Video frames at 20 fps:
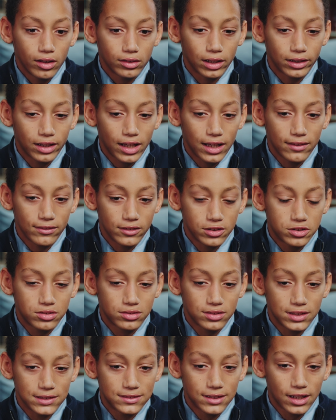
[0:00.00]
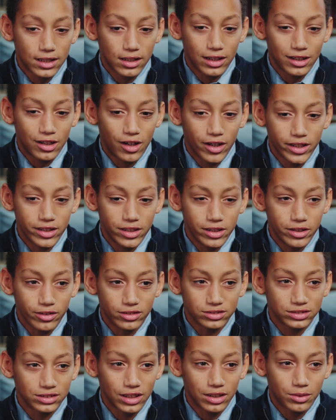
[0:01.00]
like the, the second I got in here,
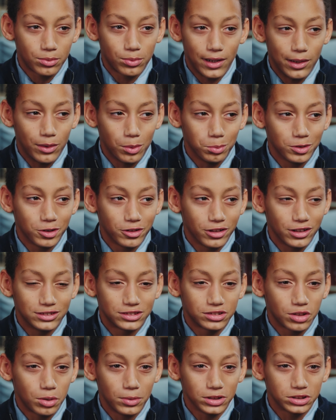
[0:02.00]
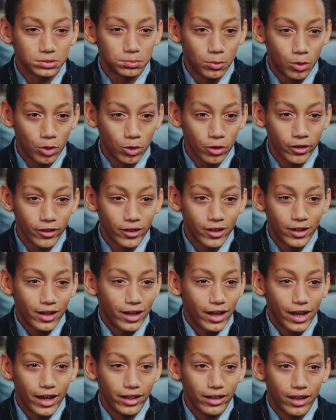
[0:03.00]
I was like, wow, I'm learning so much more
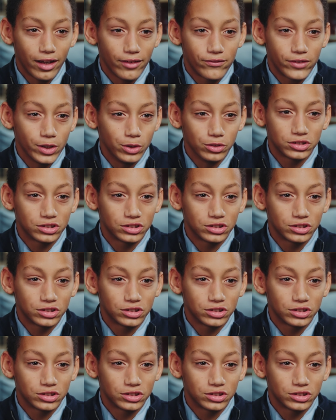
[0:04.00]
and I feel